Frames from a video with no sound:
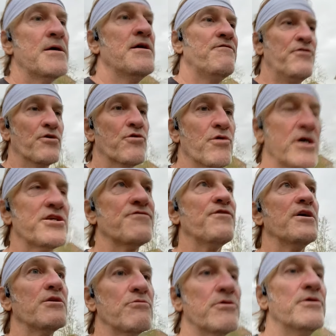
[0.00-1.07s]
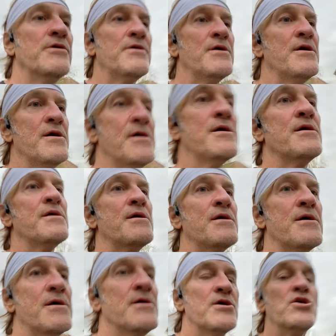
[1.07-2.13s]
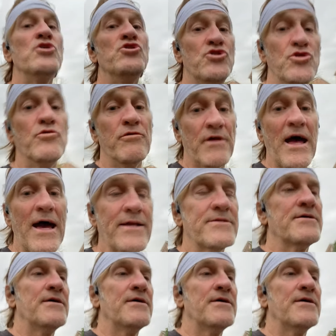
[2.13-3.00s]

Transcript: If you're a Christ follower, do that.